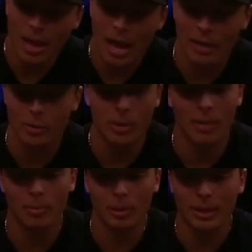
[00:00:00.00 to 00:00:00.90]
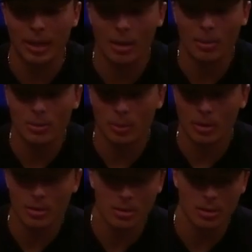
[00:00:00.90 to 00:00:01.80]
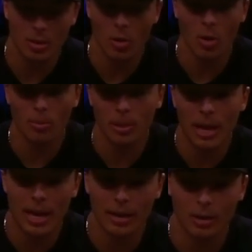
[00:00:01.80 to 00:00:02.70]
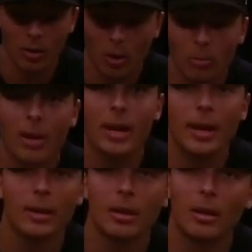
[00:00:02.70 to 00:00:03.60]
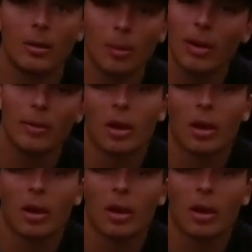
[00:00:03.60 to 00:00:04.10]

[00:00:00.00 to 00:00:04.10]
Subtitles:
I do have plain helmets where it's, you know, all black or all red or whatever